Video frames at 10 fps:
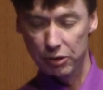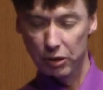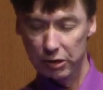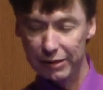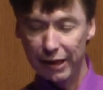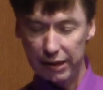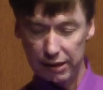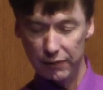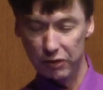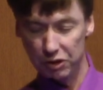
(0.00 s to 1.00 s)
I took a
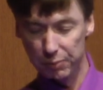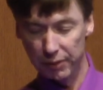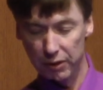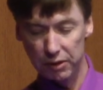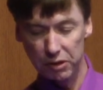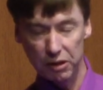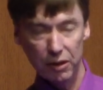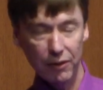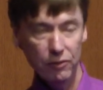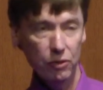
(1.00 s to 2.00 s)
negative experience
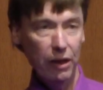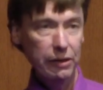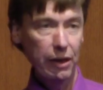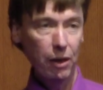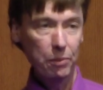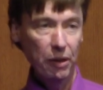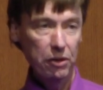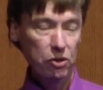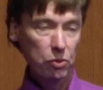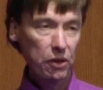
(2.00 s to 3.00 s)
and I've tried to help
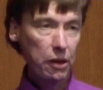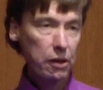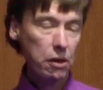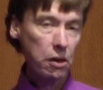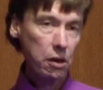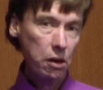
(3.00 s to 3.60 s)
others with it.